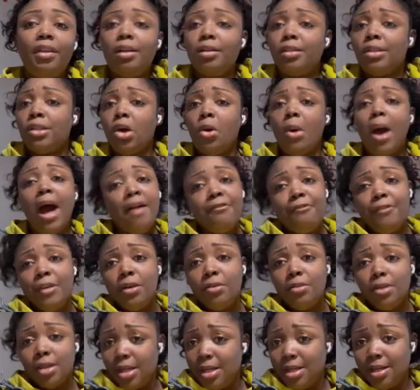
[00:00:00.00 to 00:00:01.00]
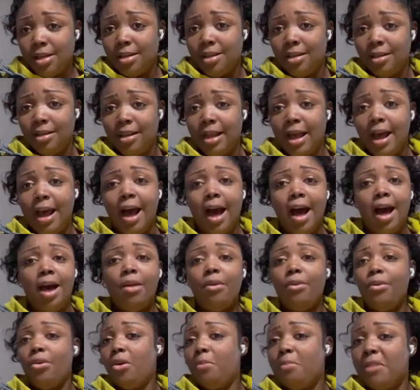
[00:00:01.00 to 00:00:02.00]
So I feel good. I
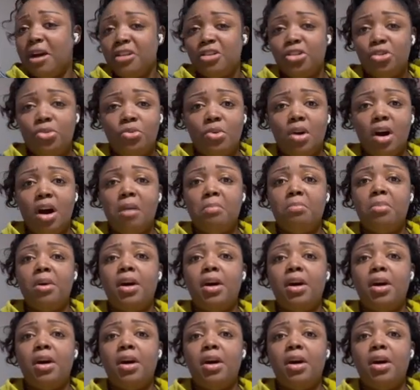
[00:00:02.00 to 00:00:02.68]
don't know about you all,